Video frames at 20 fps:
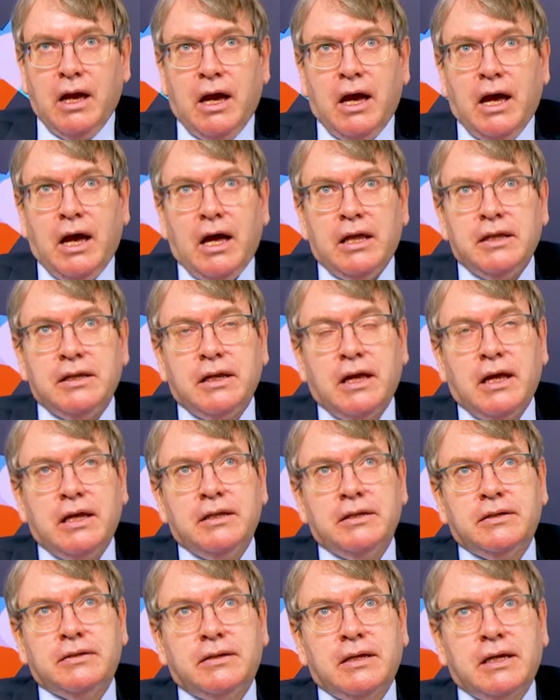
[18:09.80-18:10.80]
And
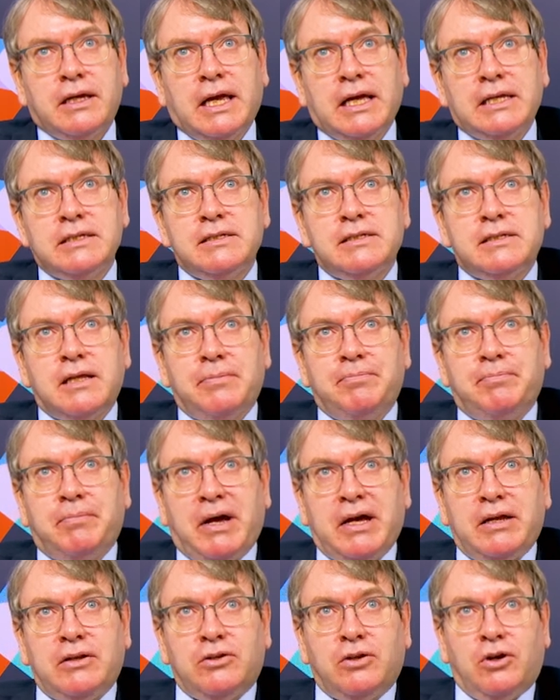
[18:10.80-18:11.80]
against that
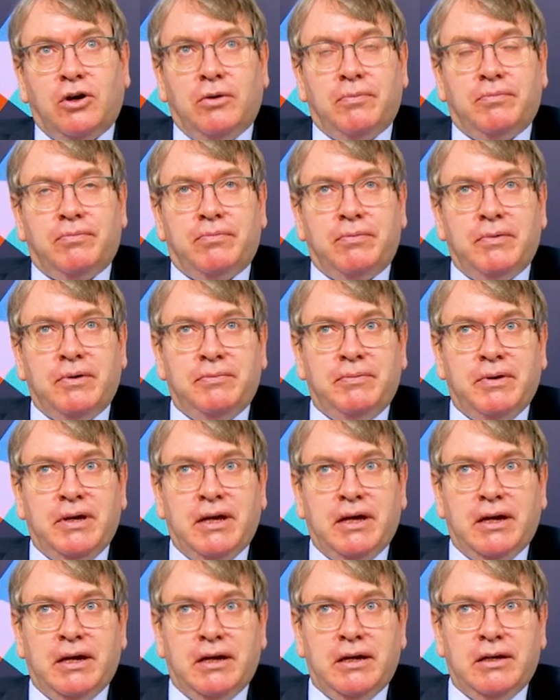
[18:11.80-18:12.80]
backdrop, you
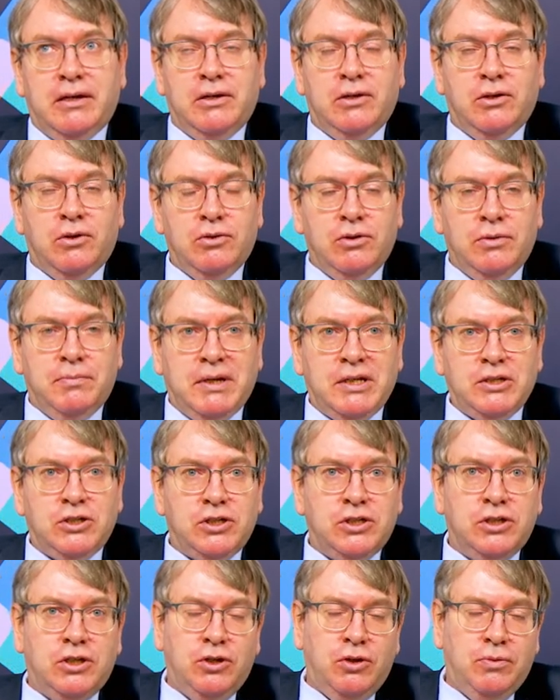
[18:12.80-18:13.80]
mentioned
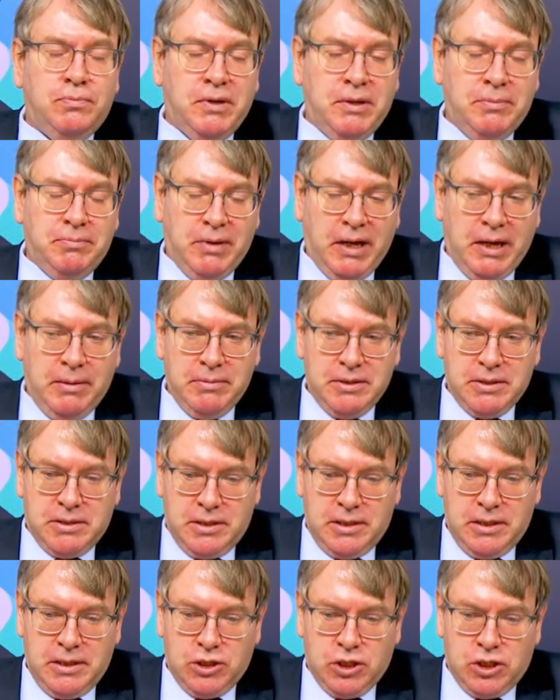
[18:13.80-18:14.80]
the European Payments
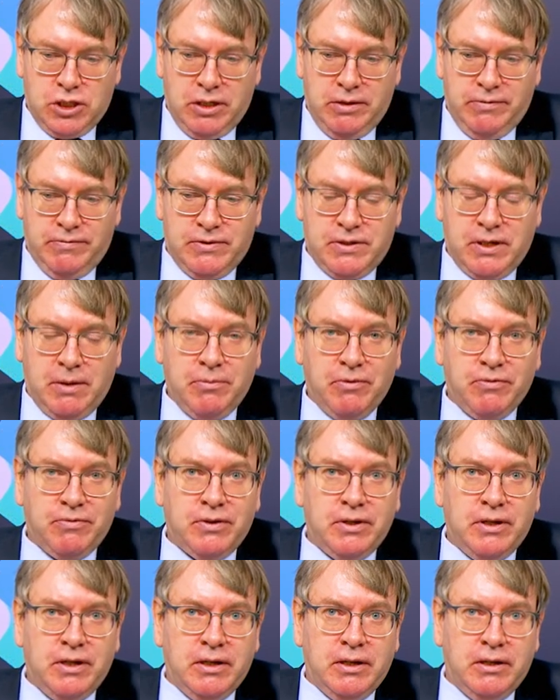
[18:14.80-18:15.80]
Initiative, some of
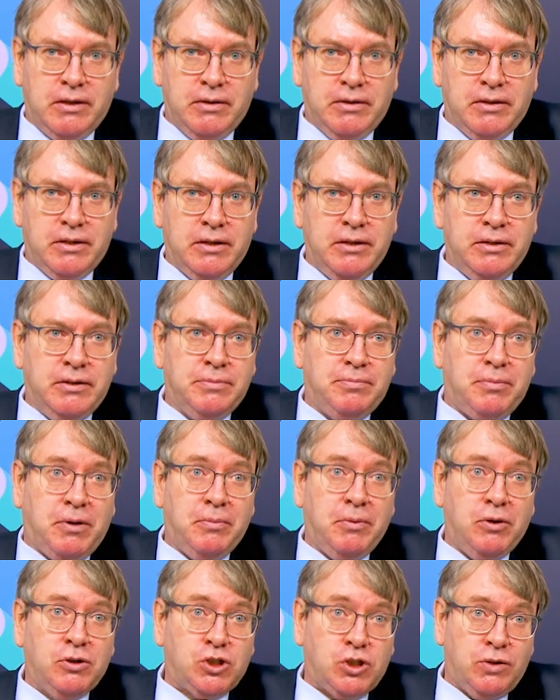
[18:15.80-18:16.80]
the
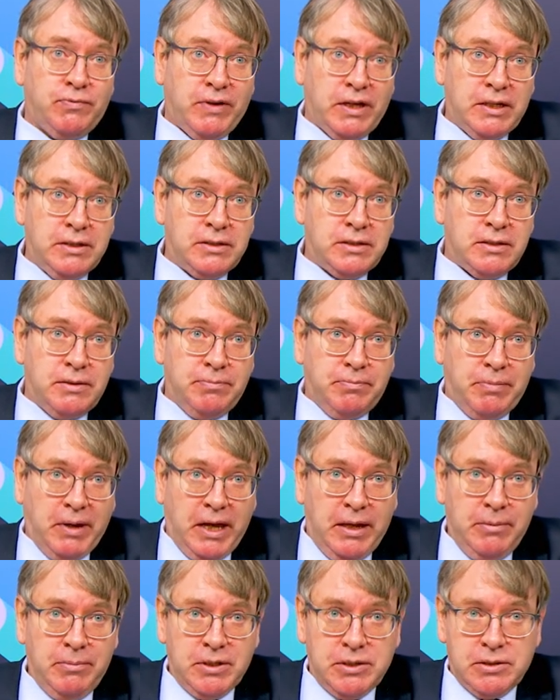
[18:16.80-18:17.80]
promotion of instant
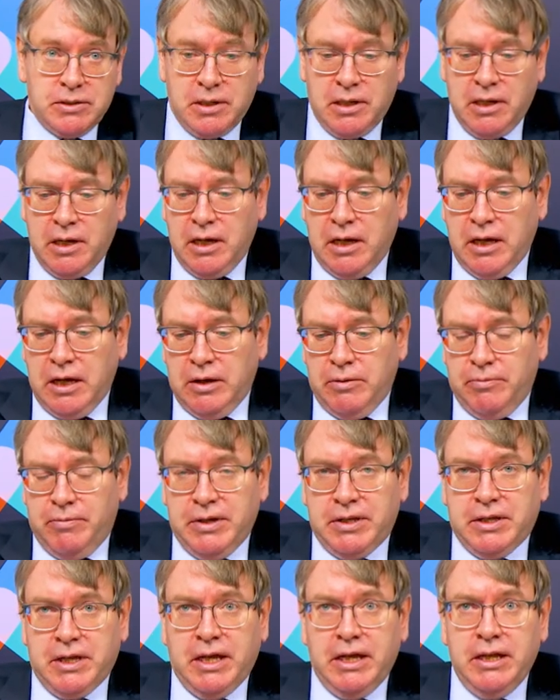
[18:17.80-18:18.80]
payments
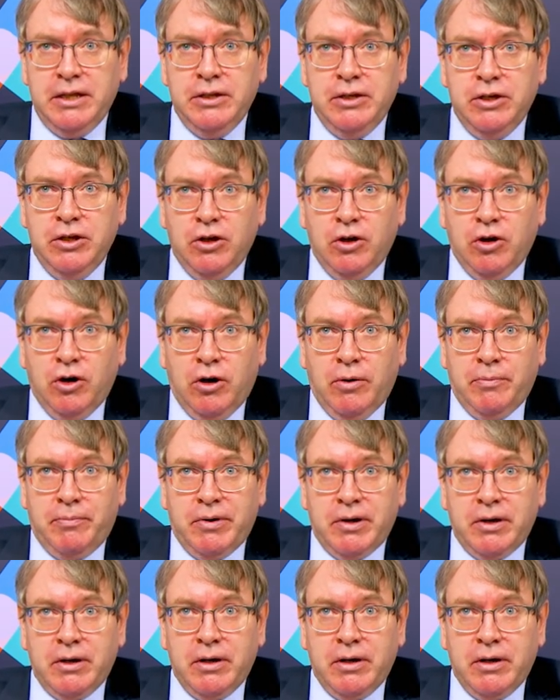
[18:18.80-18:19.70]
within Europe,